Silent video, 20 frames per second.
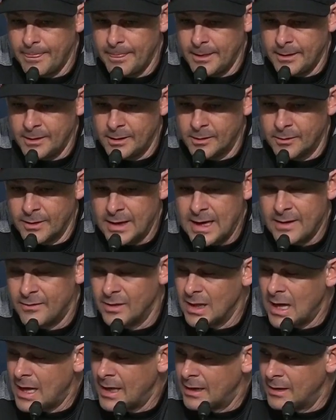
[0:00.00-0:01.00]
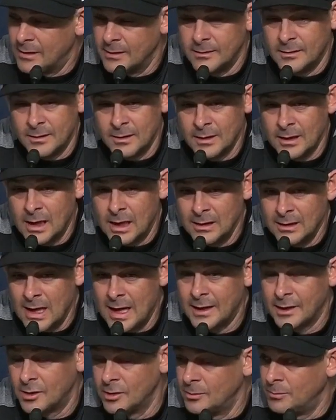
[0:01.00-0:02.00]
you know they have a lot of a
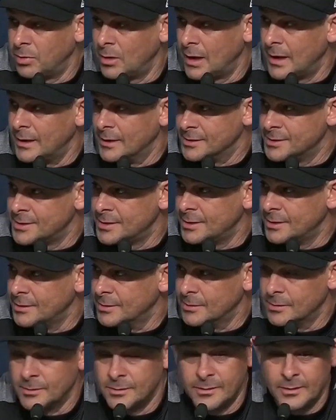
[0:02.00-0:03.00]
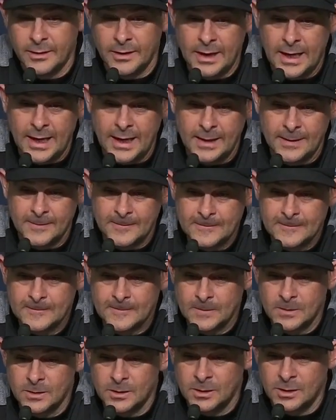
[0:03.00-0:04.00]
lot of good players too. That
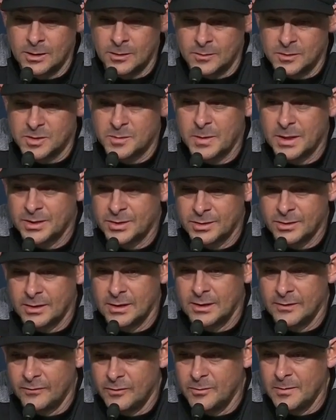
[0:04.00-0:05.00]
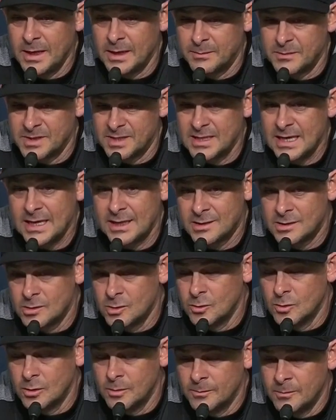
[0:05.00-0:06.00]
you know, especially if you make mistakes to
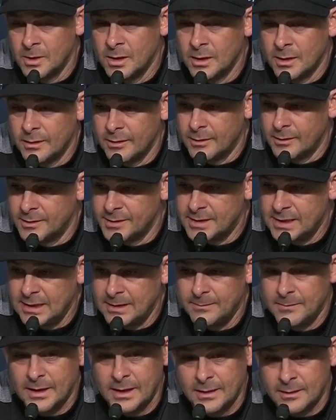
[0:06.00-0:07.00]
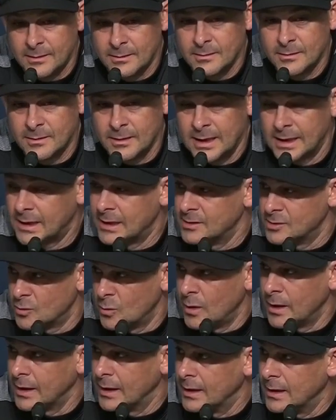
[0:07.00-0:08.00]
them, they're a team that that can
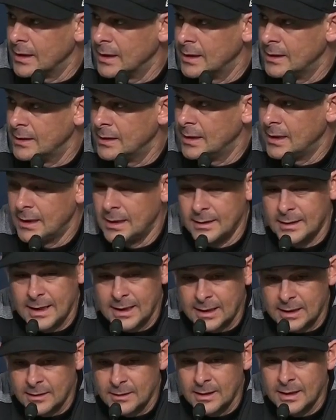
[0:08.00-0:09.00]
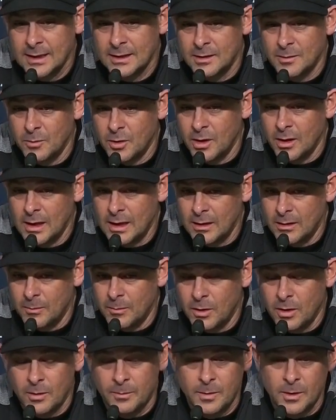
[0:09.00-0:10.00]
swing it and and they can hit the ball out of the
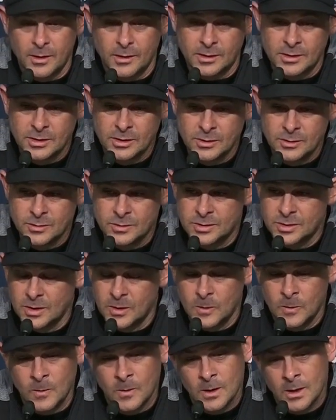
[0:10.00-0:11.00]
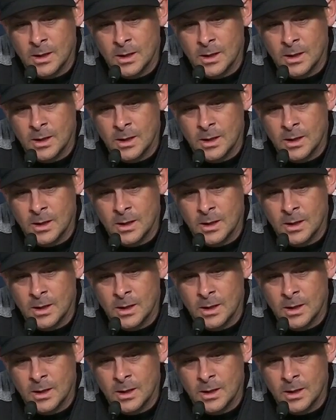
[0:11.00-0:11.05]
ballpark too. So,